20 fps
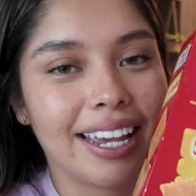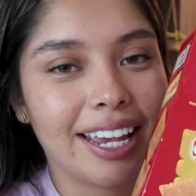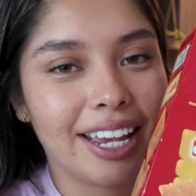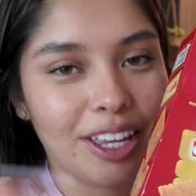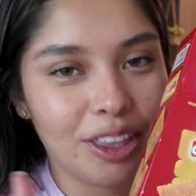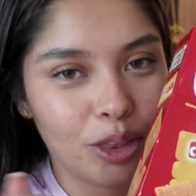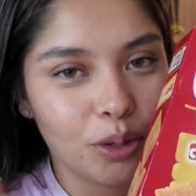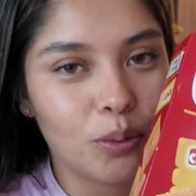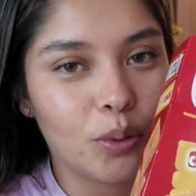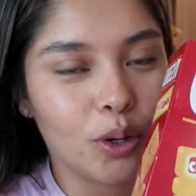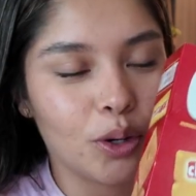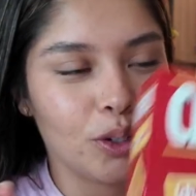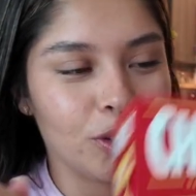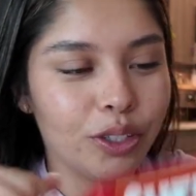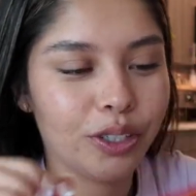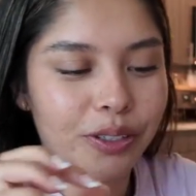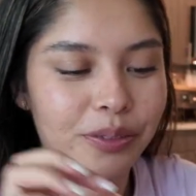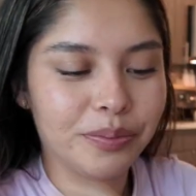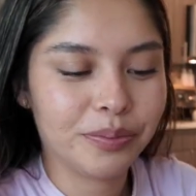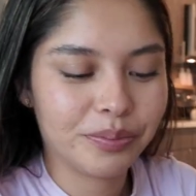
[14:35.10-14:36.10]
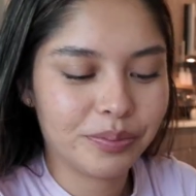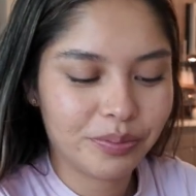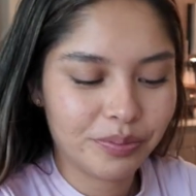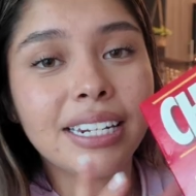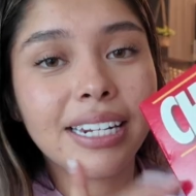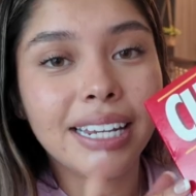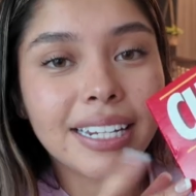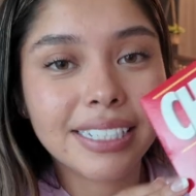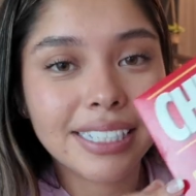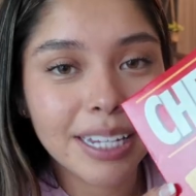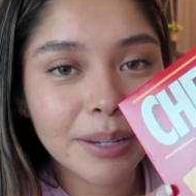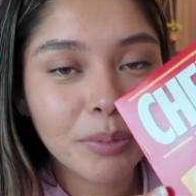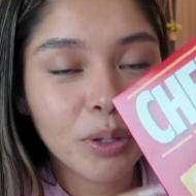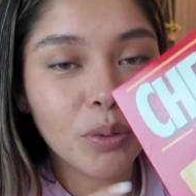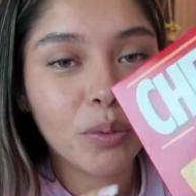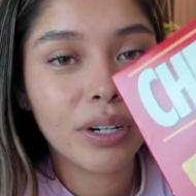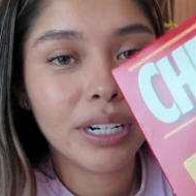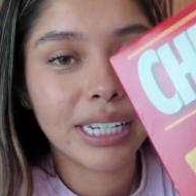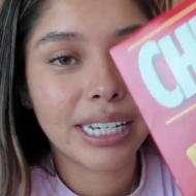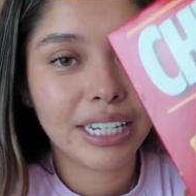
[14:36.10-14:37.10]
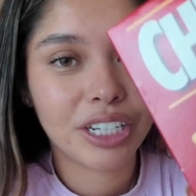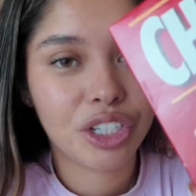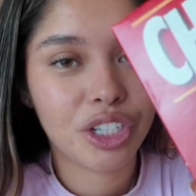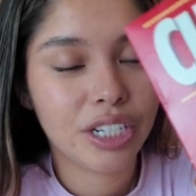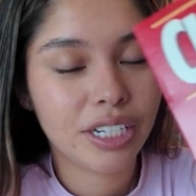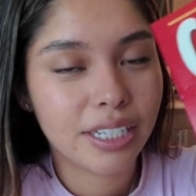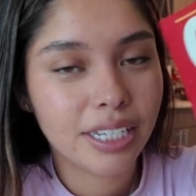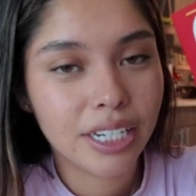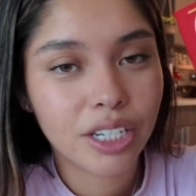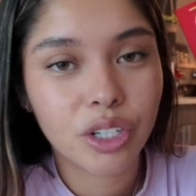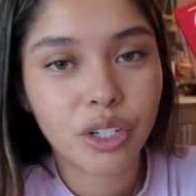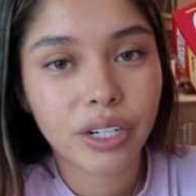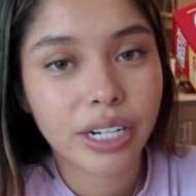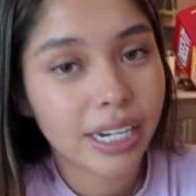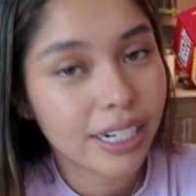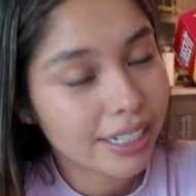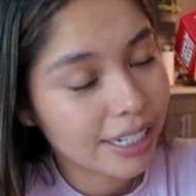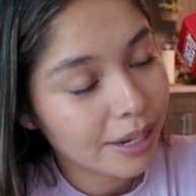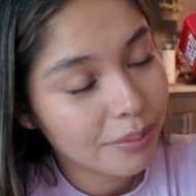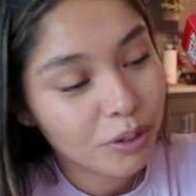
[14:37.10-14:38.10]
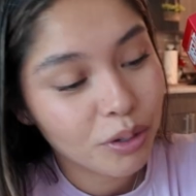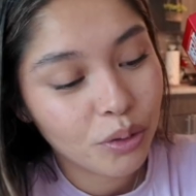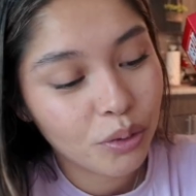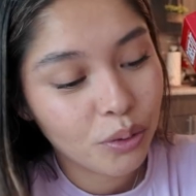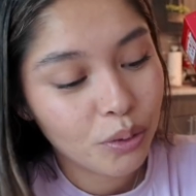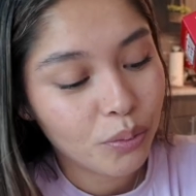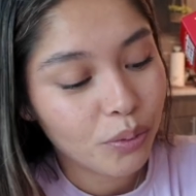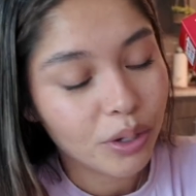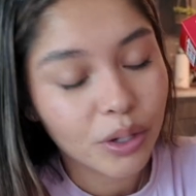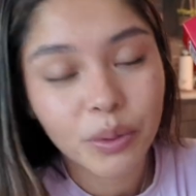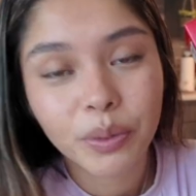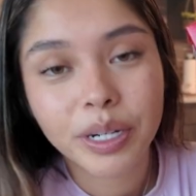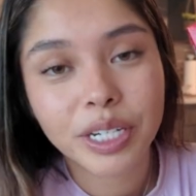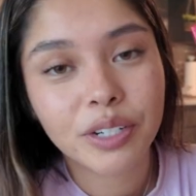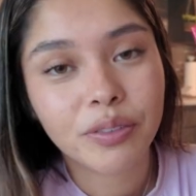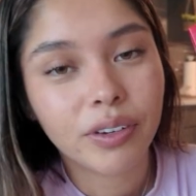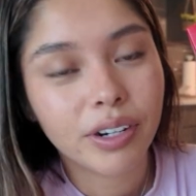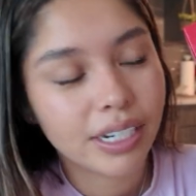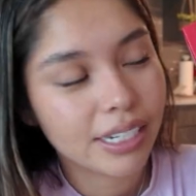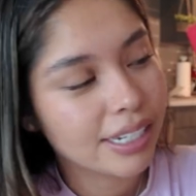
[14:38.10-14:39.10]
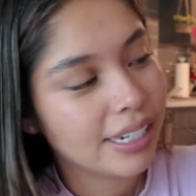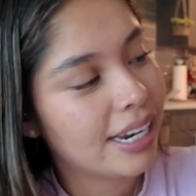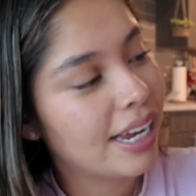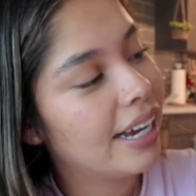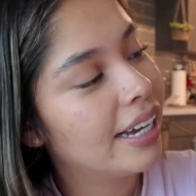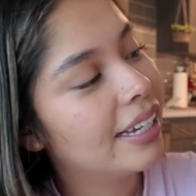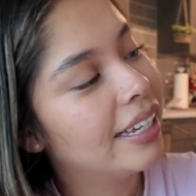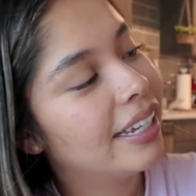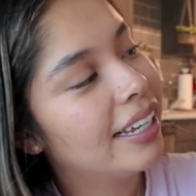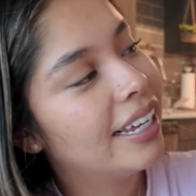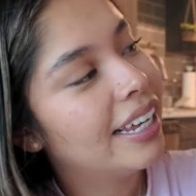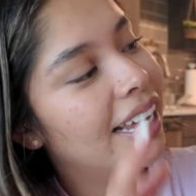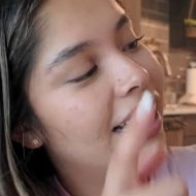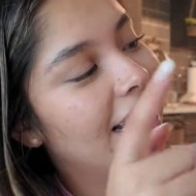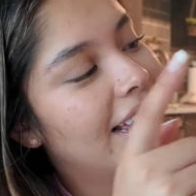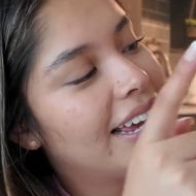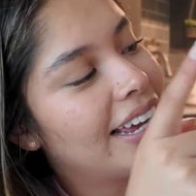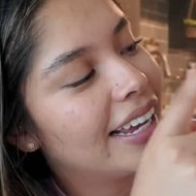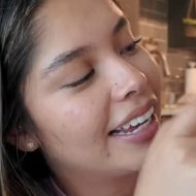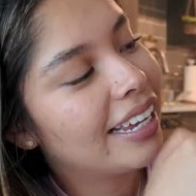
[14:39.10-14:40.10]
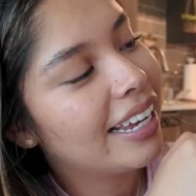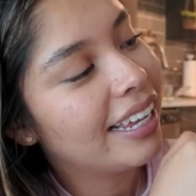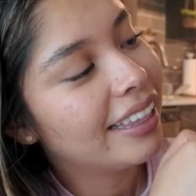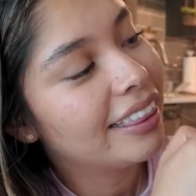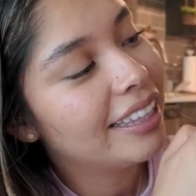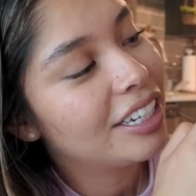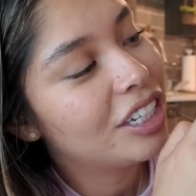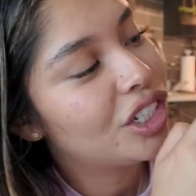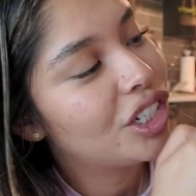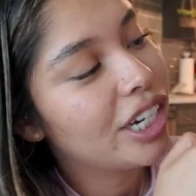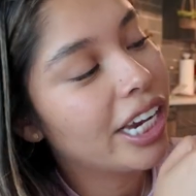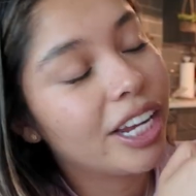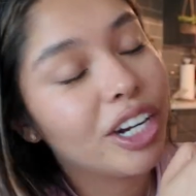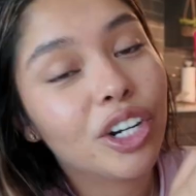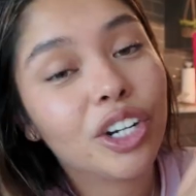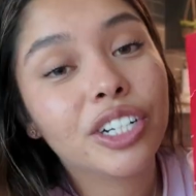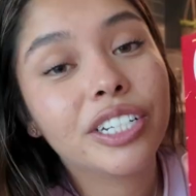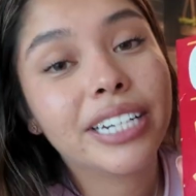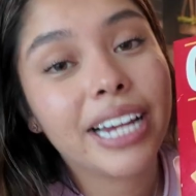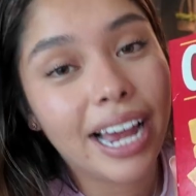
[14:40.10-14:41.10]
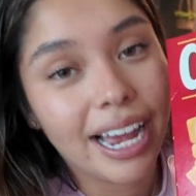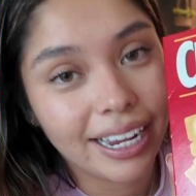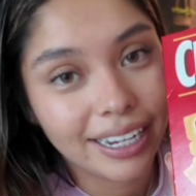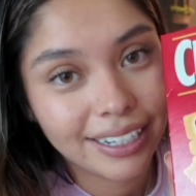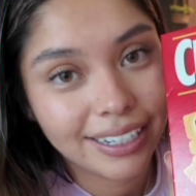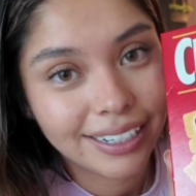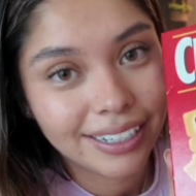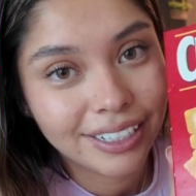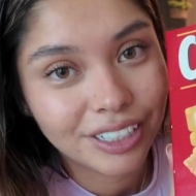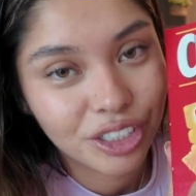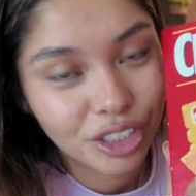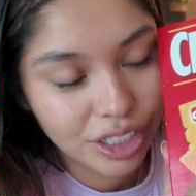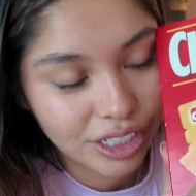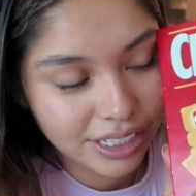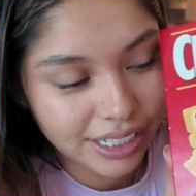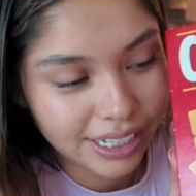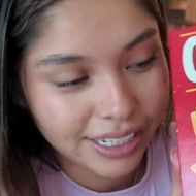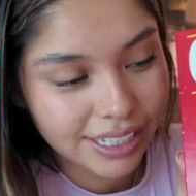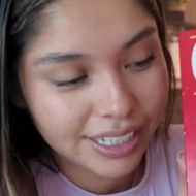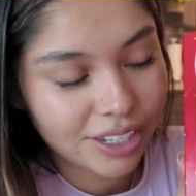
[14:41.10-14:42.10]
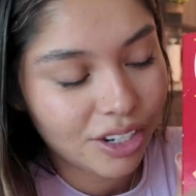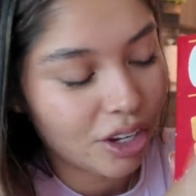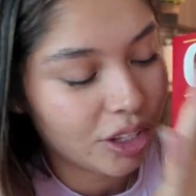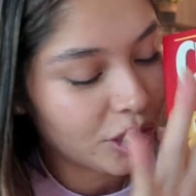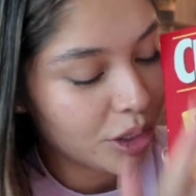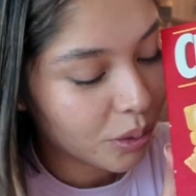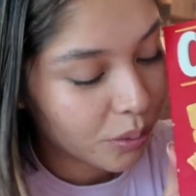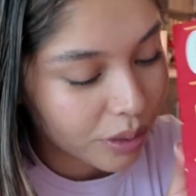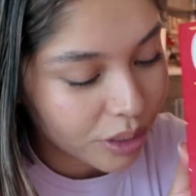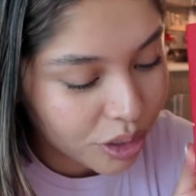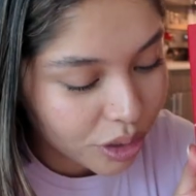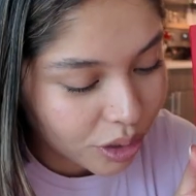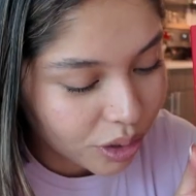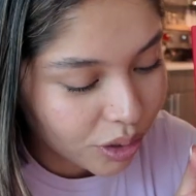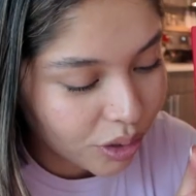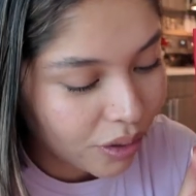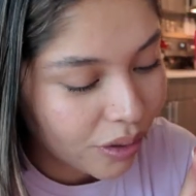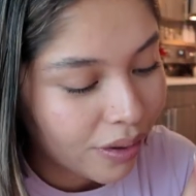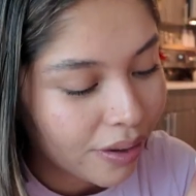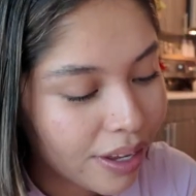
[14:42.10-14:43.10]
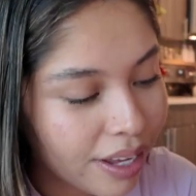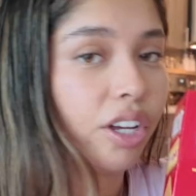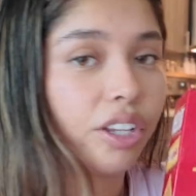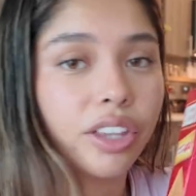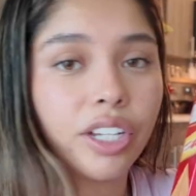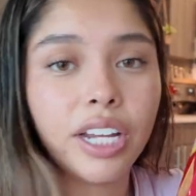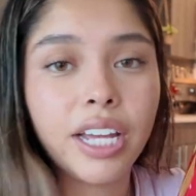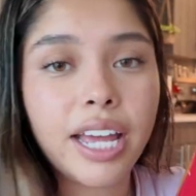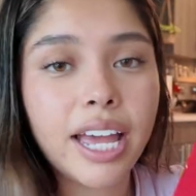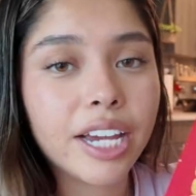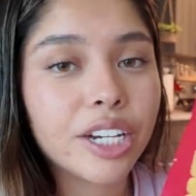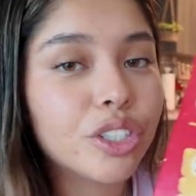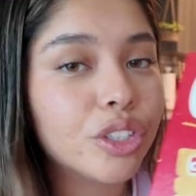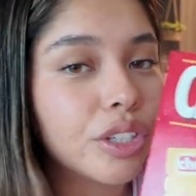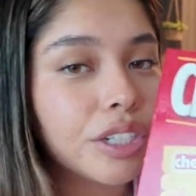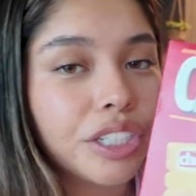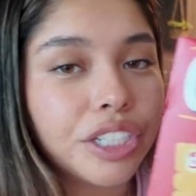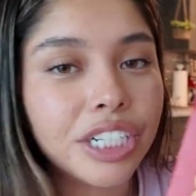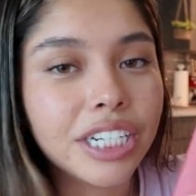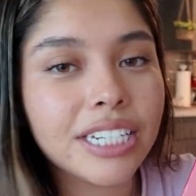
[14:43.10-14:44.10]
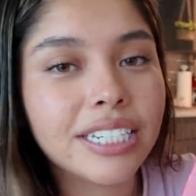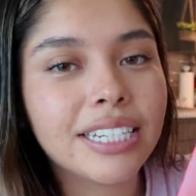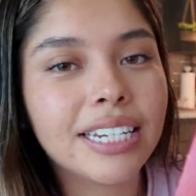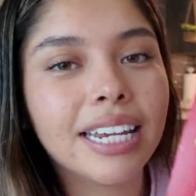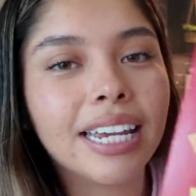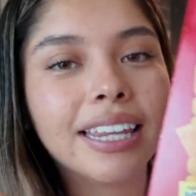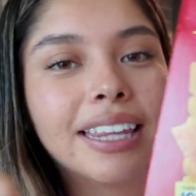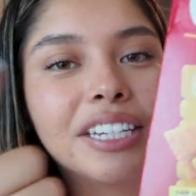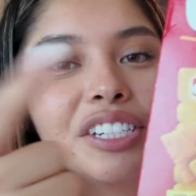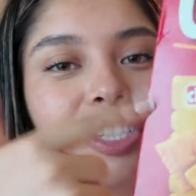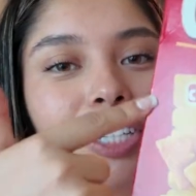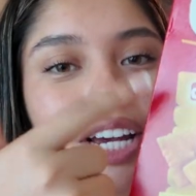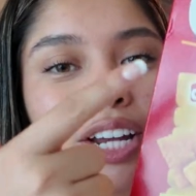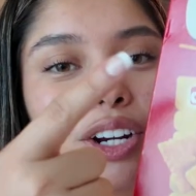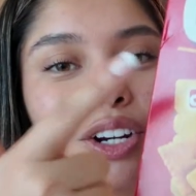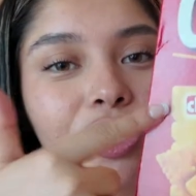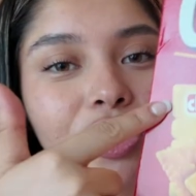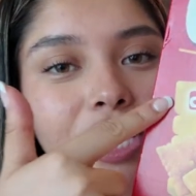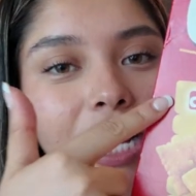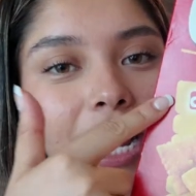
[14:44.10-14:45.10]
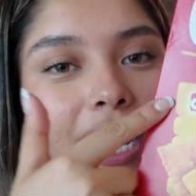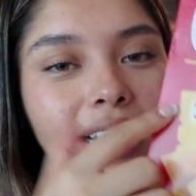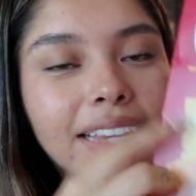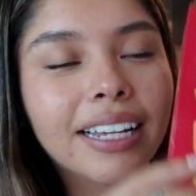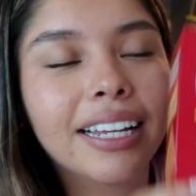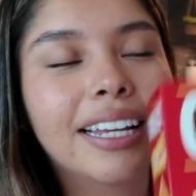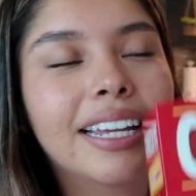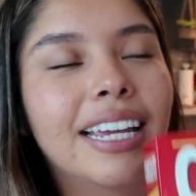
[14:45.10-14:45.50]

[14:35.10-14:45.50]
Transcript: in the world. Next time you want to get Cheez-Its, or next time you want to reach for a snack, get the Cheddar Jack Cheez-Its. Not the original, not the extra cheesy, the Cheddar Jack.